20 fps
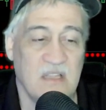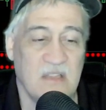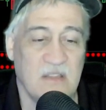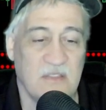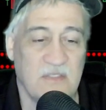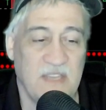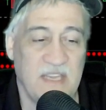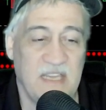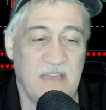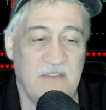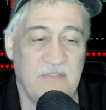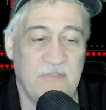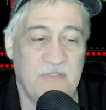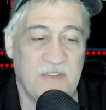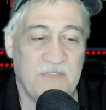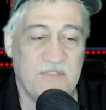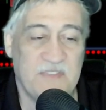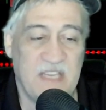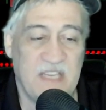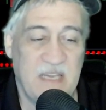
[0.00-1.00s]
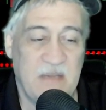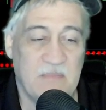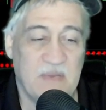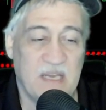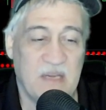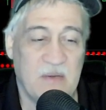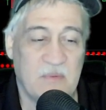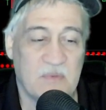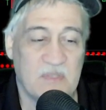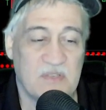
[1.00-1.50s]
the
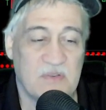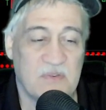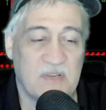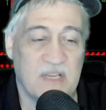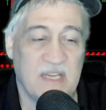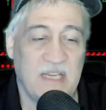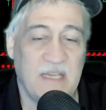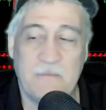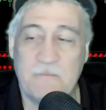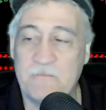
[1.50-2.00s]
15-minute was green